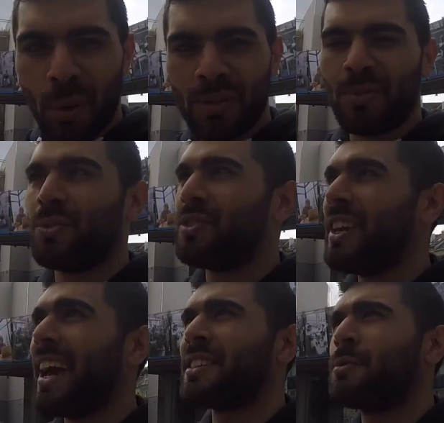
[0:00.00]
Brussels,
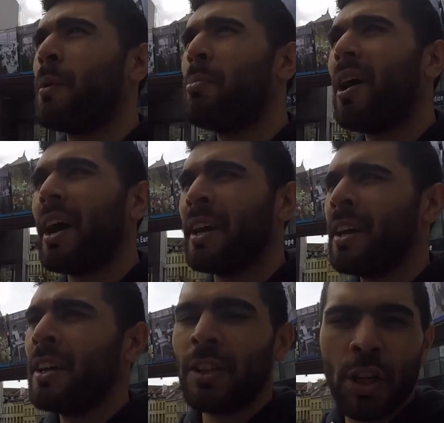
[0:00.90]
yes, we're by
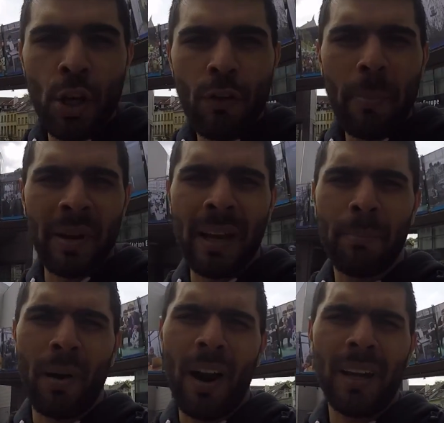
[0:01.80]
the European
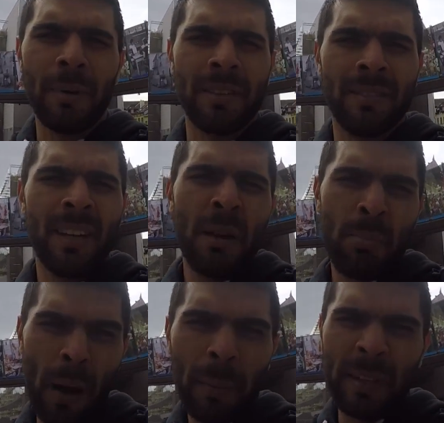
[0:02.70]
Parliament,
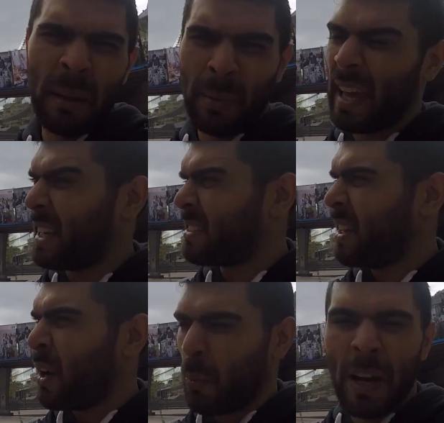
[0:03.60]
probably the place
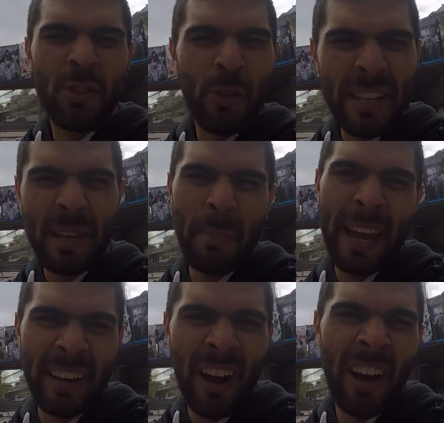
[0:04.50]
where Theresa
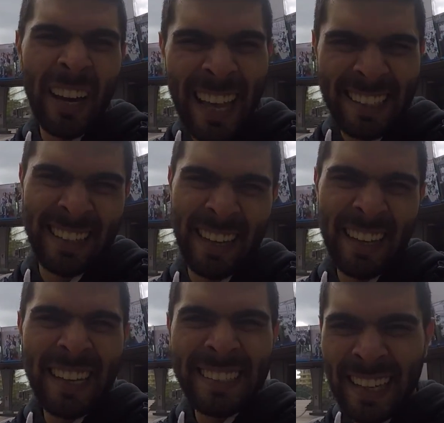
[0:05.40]
May got her letter
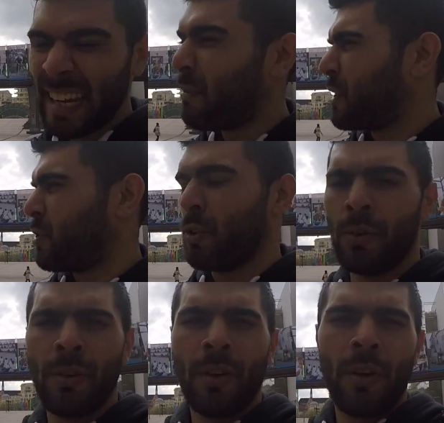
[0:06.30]
delivered to
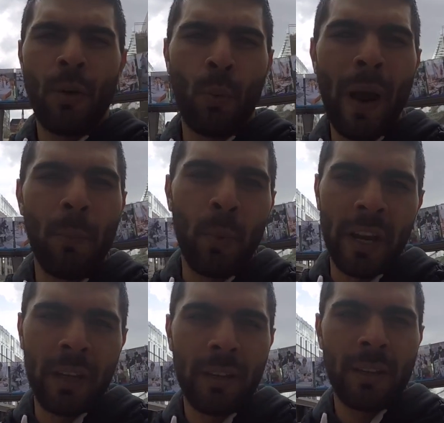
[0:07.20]
when
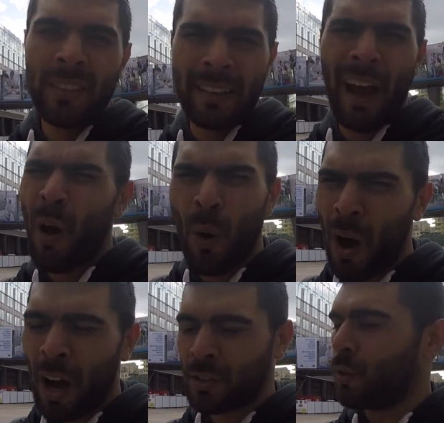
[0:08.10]
we did that whole
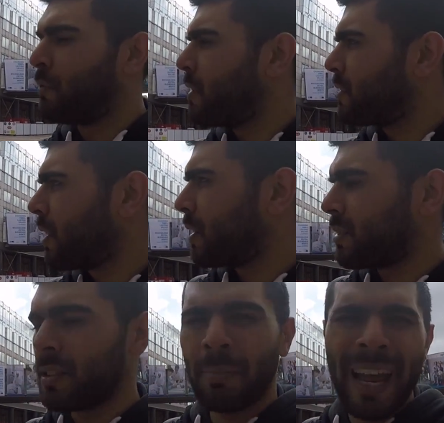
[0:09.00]
Article 50
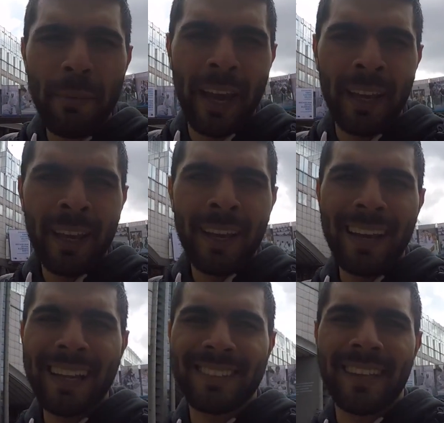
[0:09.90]
nonsense. But anyway,
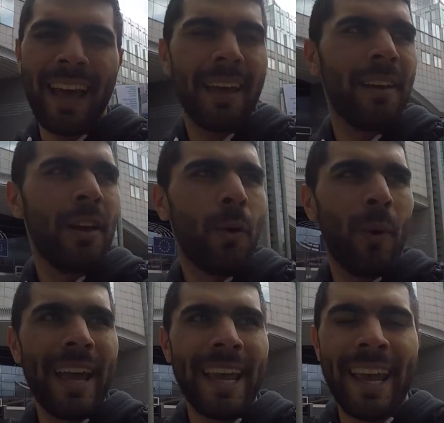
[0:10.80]
less of that.
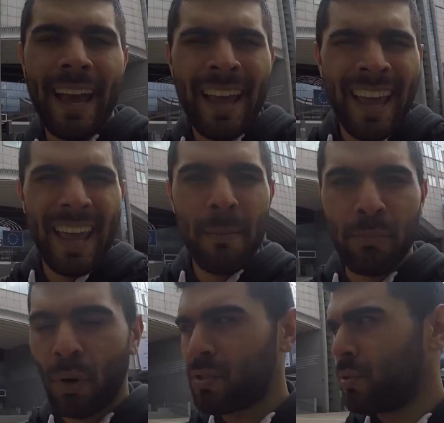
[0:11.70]
We're here in
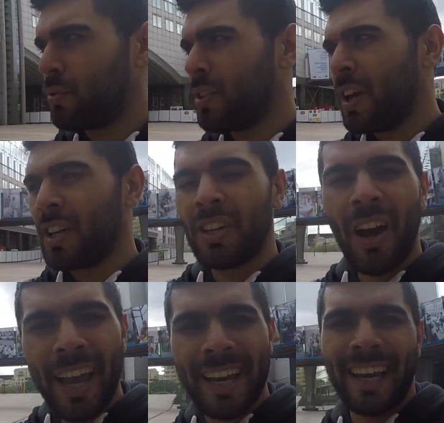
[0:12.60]
Brussels,
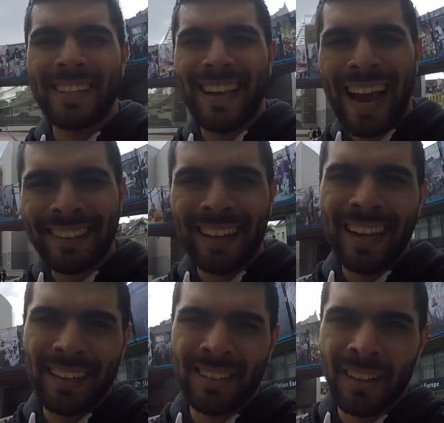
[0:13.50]
United against
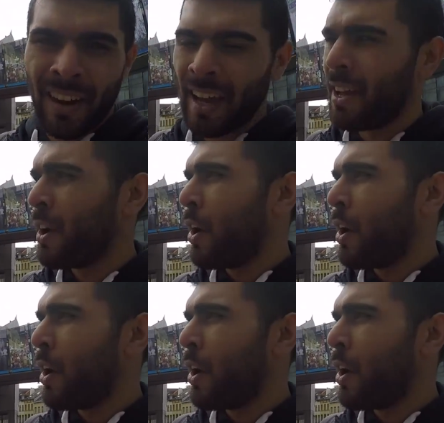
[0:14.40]
Anderlecht tonight.